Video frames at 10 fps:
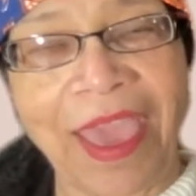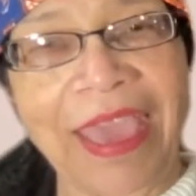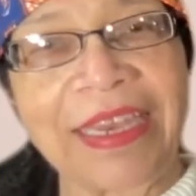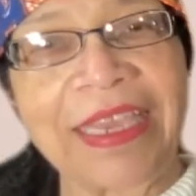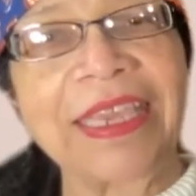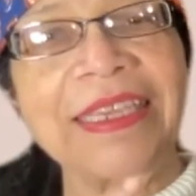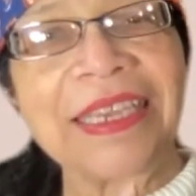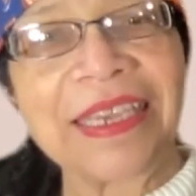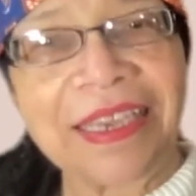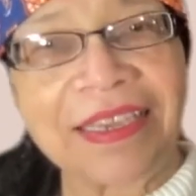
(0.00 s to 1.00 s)
And it
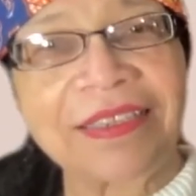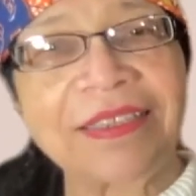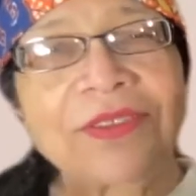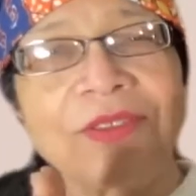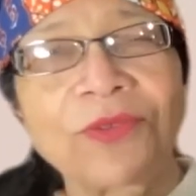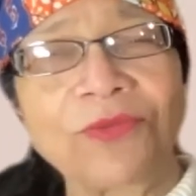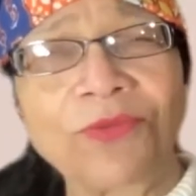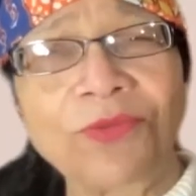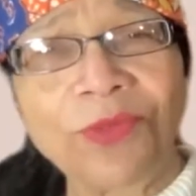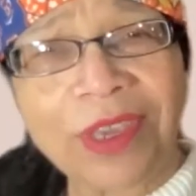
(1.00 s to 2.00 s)
is the
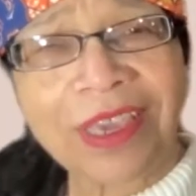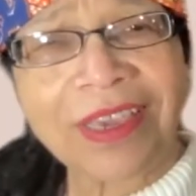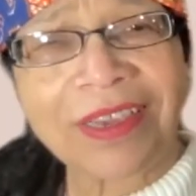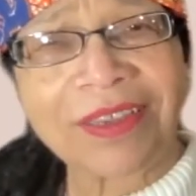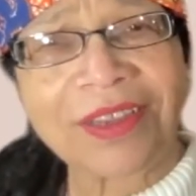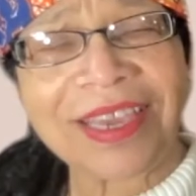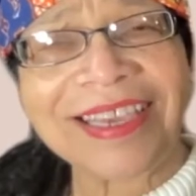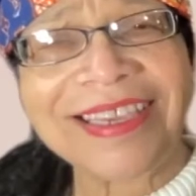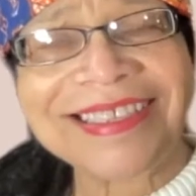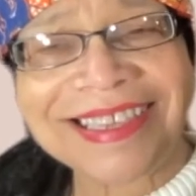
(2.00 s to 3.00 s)
real
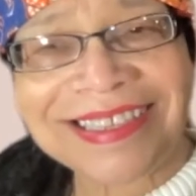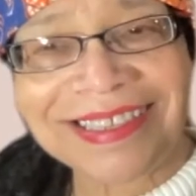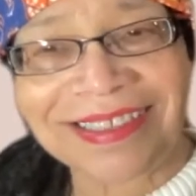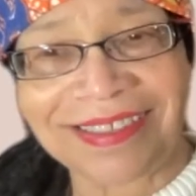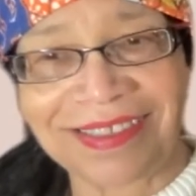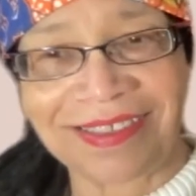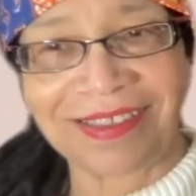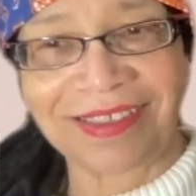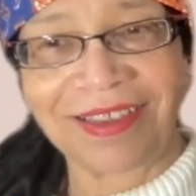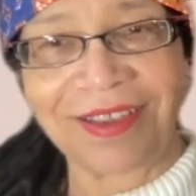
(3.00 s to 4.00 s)

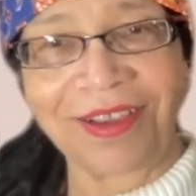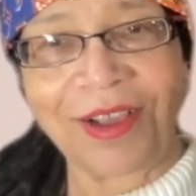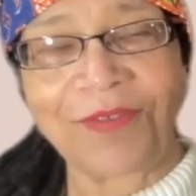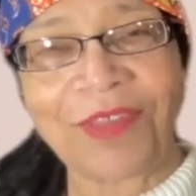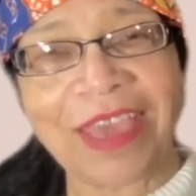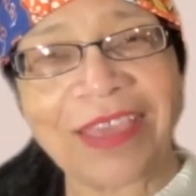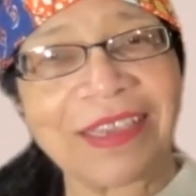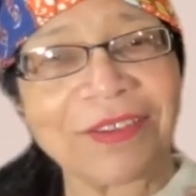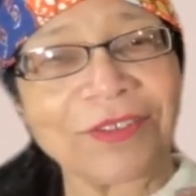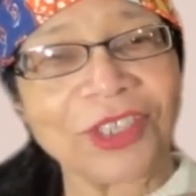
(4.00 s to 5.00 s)
existence of that
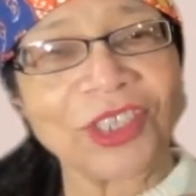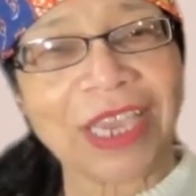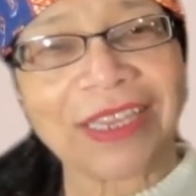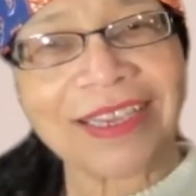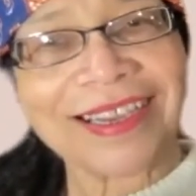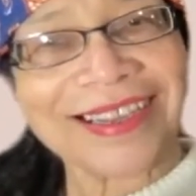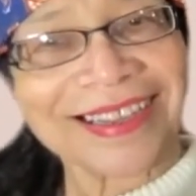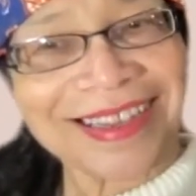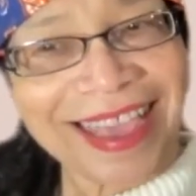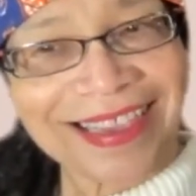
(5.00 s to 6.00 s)
energetic
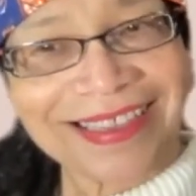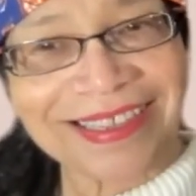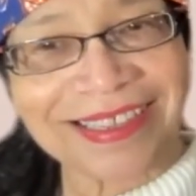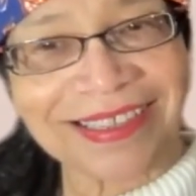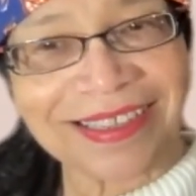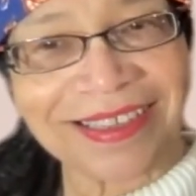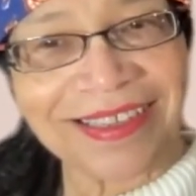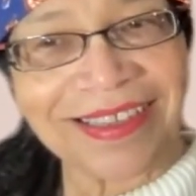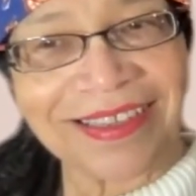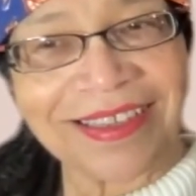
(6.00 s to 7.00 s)
connection
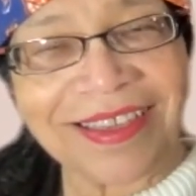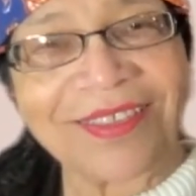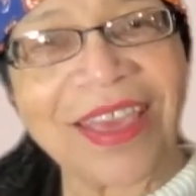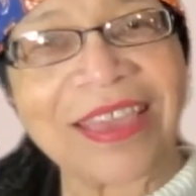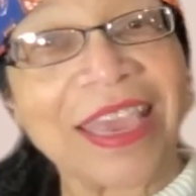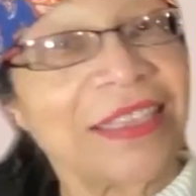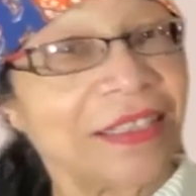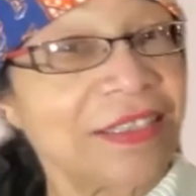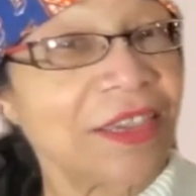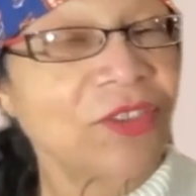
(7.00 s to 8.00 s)
that
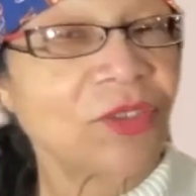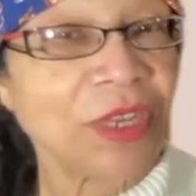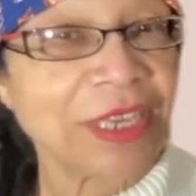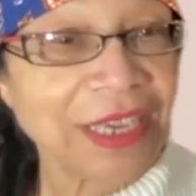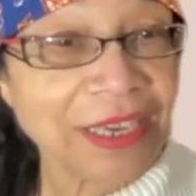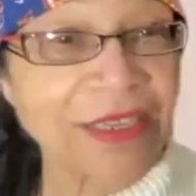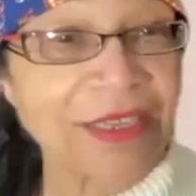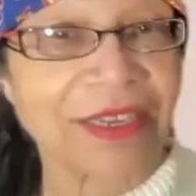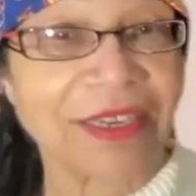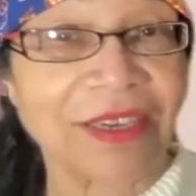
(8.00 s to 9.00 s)
ancestral
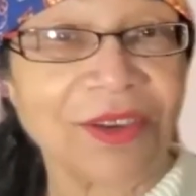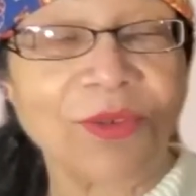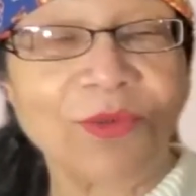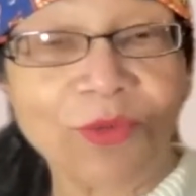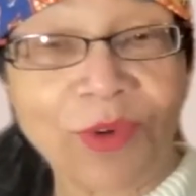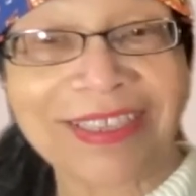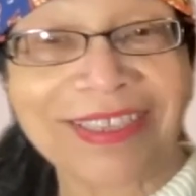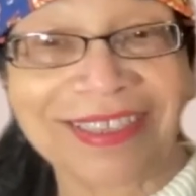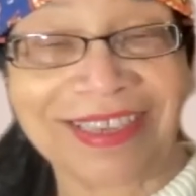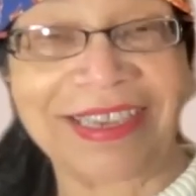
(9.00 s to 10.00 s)
healing
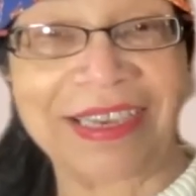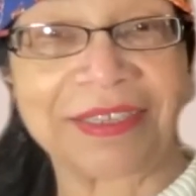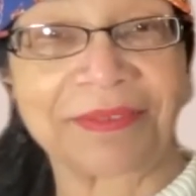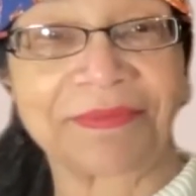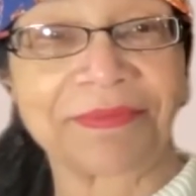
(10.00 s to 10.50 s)
rests in.